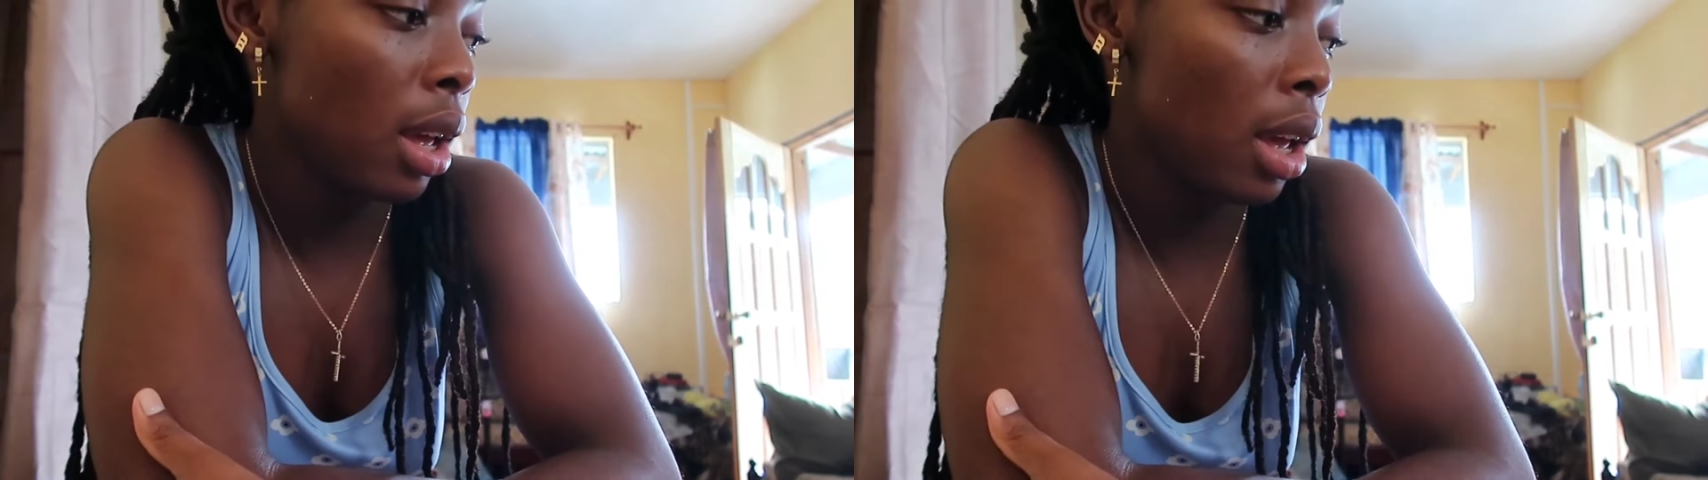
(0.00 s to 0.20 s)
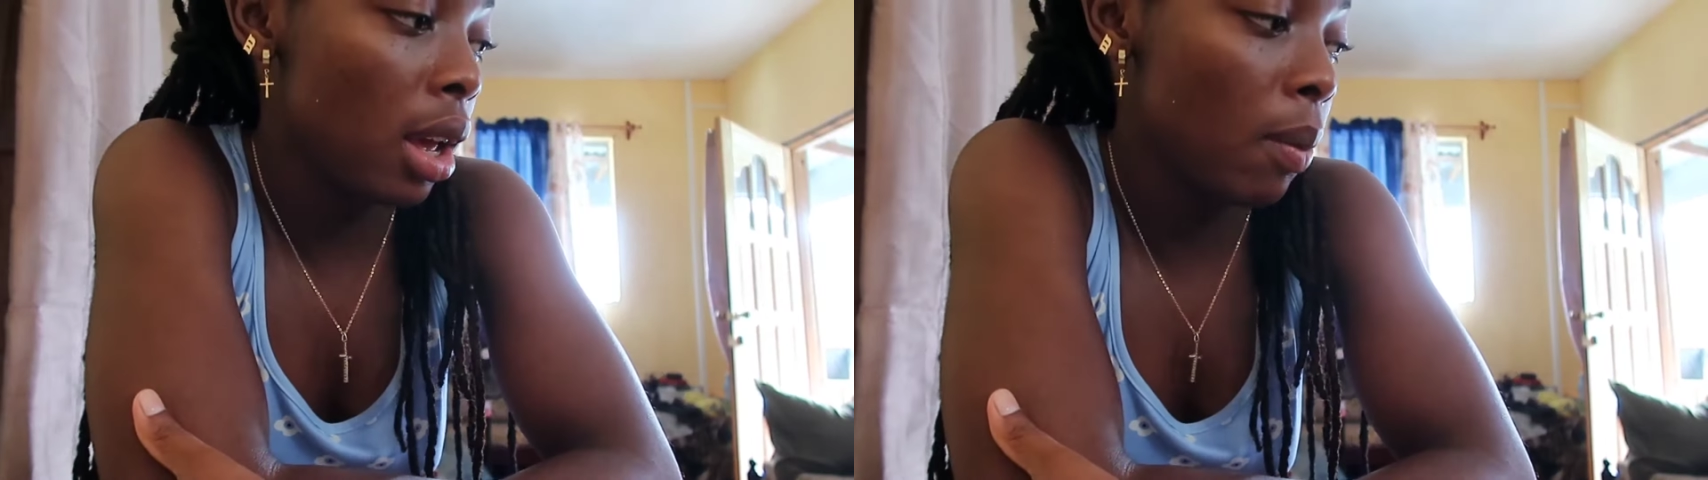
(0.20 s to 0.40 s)

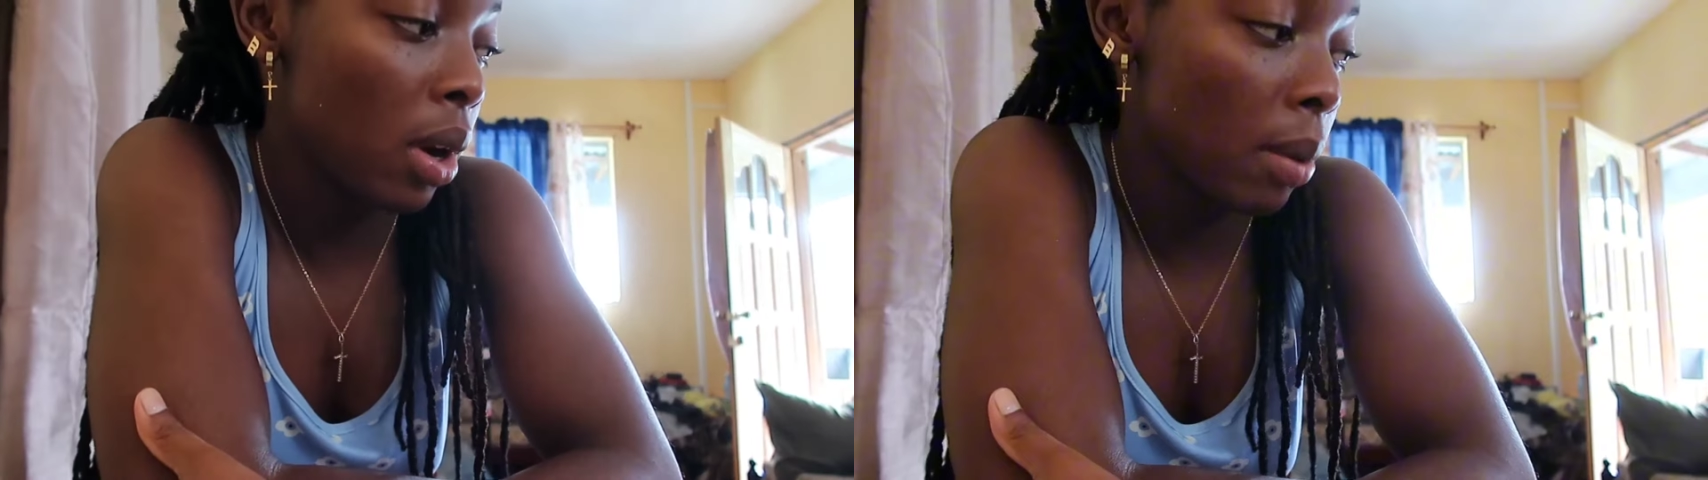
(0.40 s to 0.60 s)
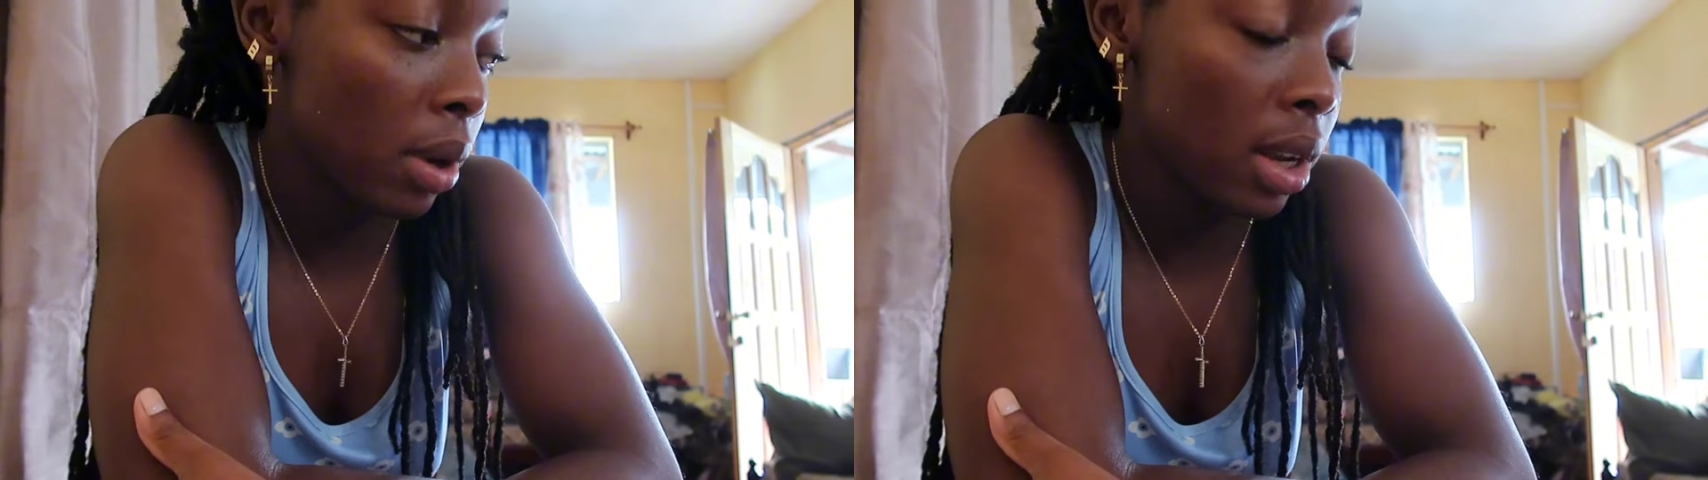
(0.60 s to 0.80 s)
here,
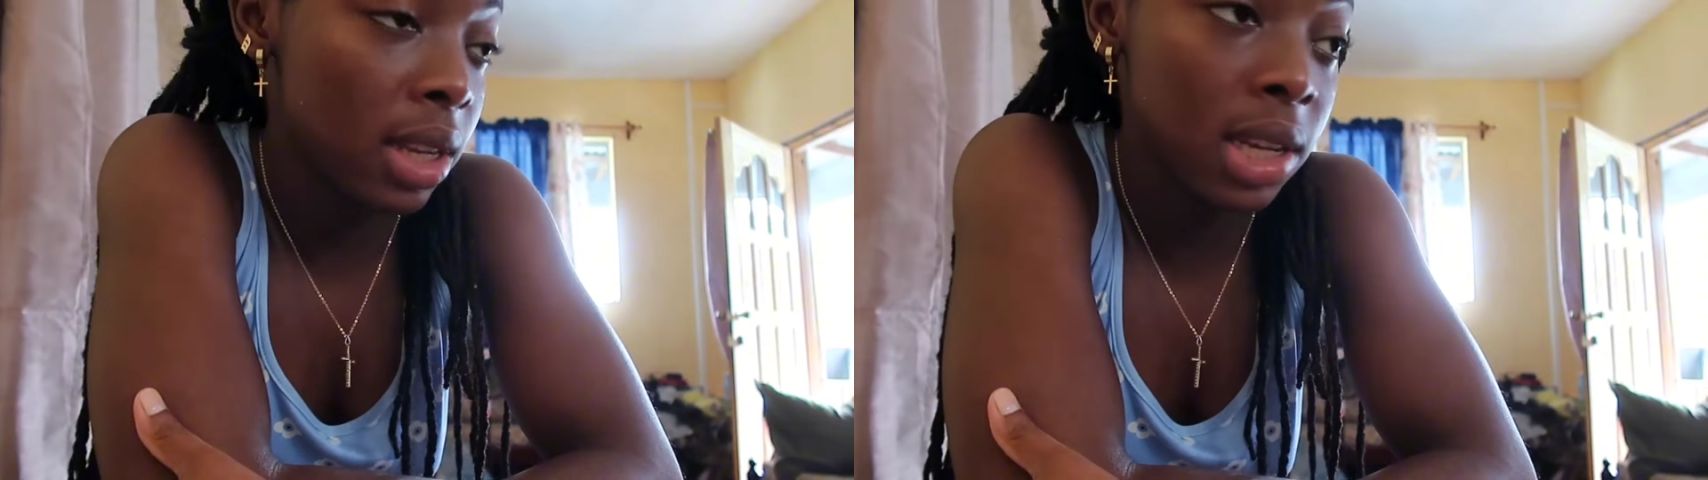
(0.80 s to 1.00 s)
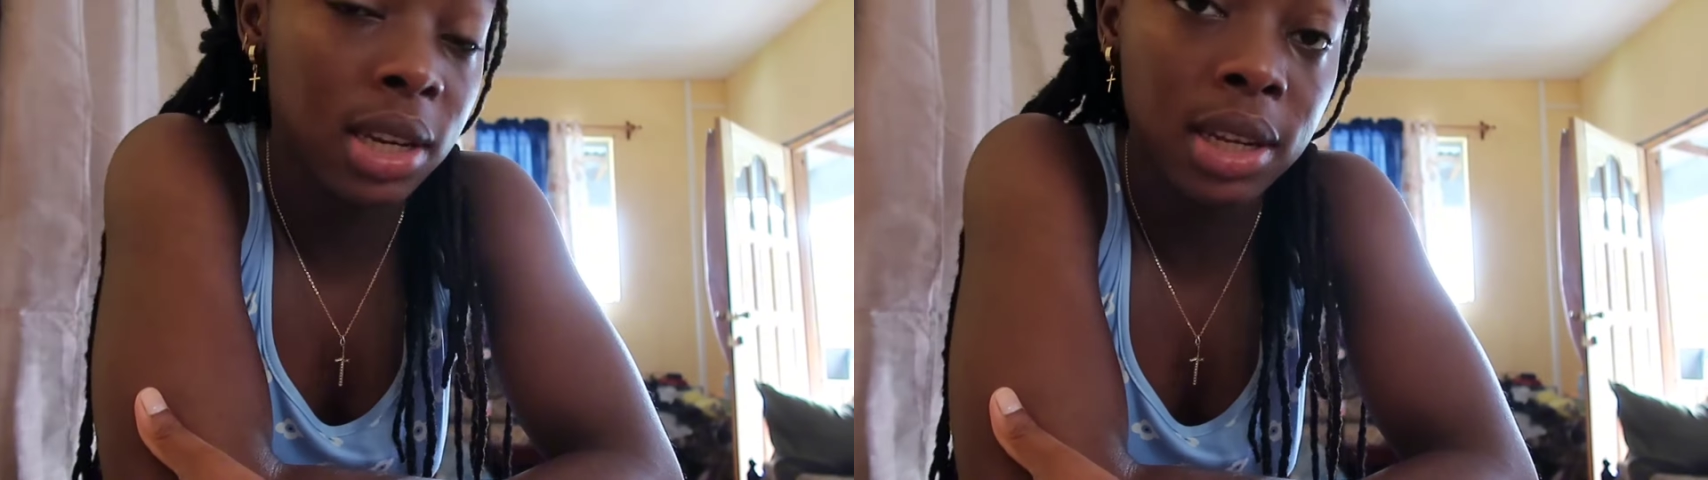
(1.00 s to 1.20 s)
but I'm not
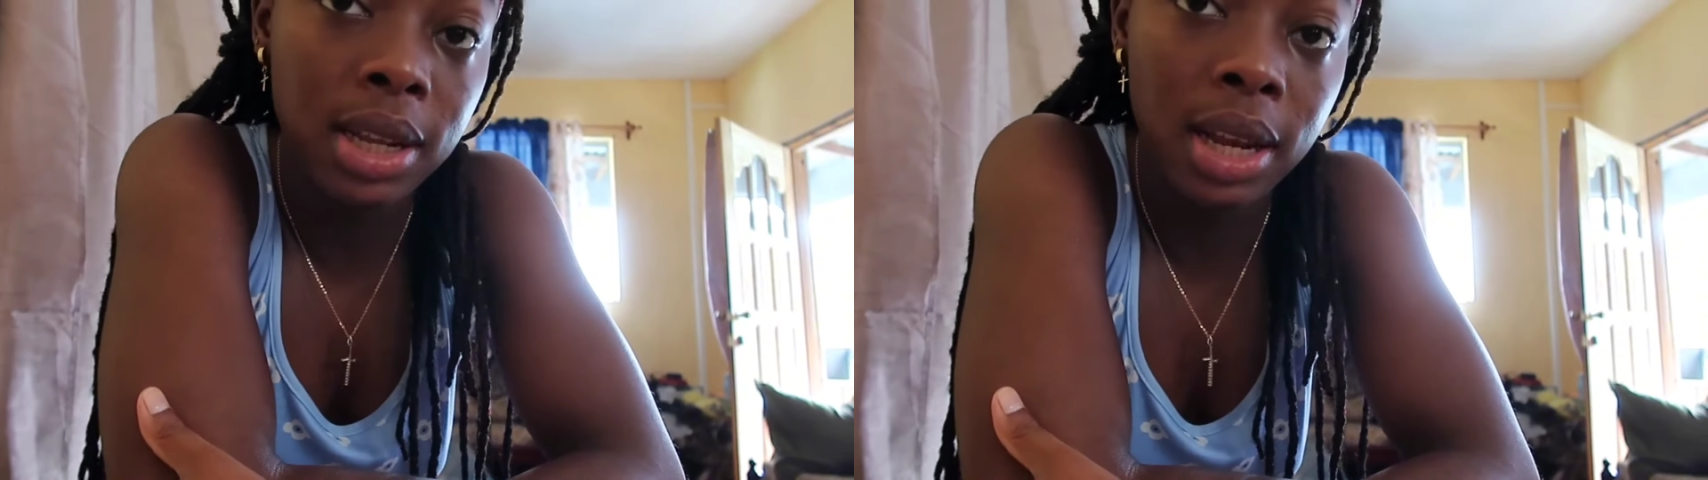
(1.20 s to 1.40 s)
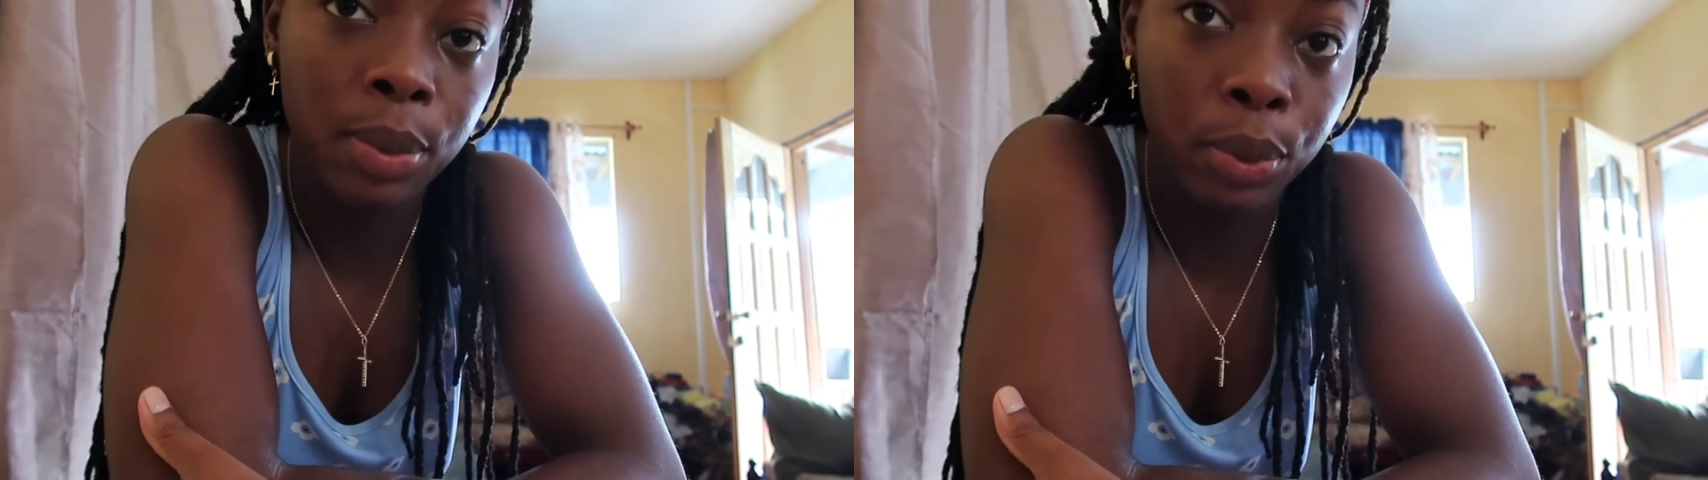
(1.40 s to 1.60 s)
seeing
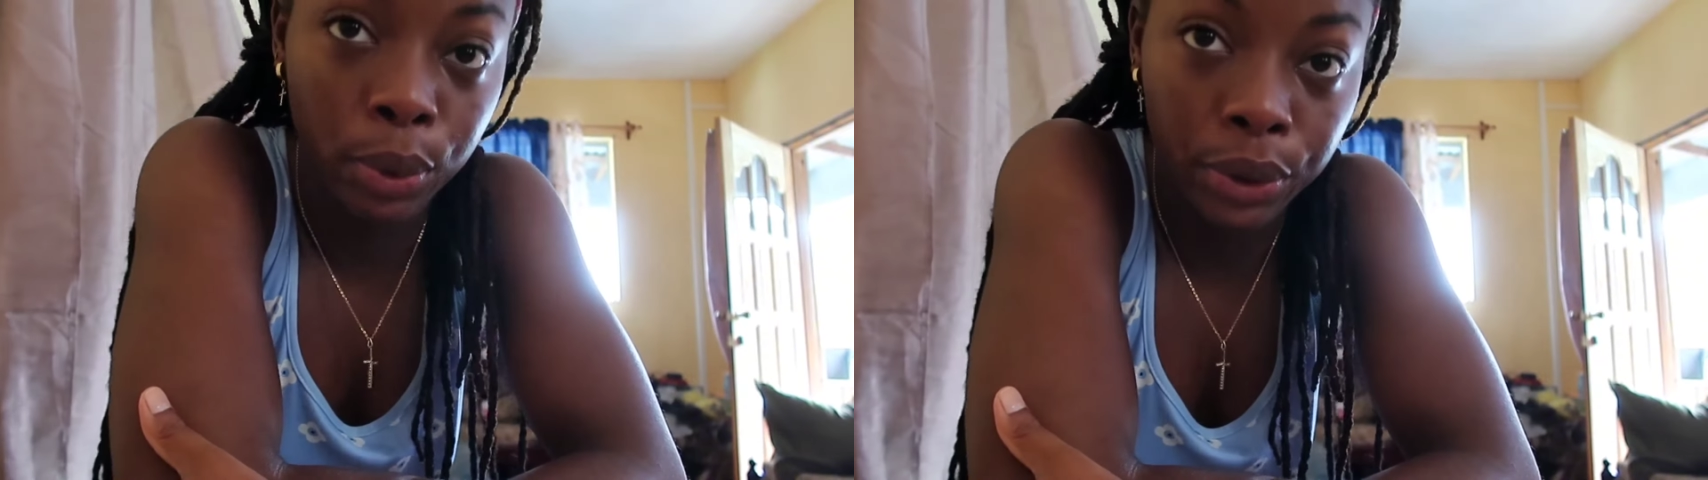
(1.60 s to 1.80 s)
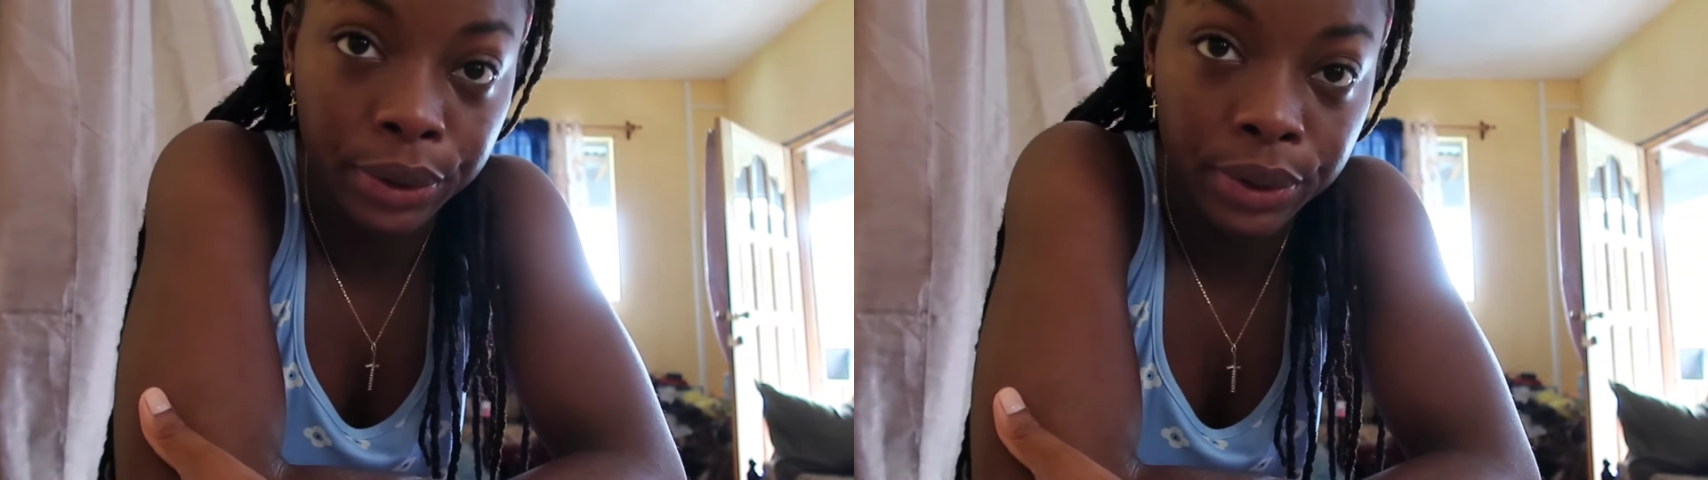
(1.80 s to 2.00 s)
it
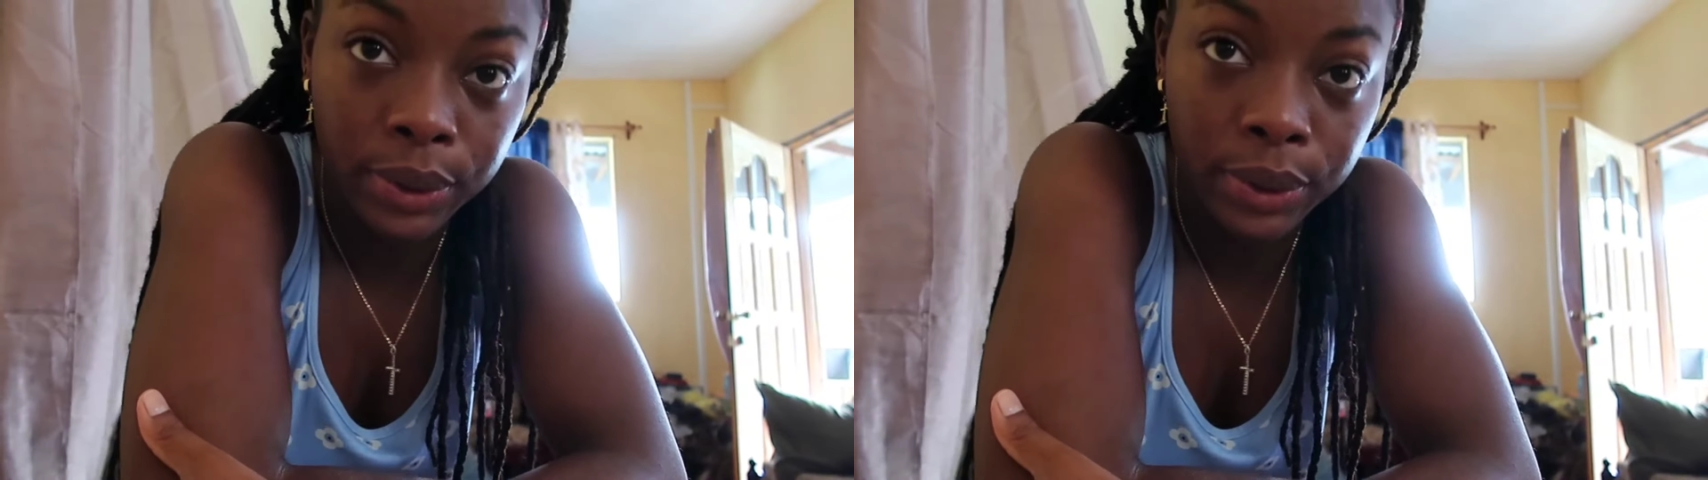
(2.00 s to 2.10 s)
anymore.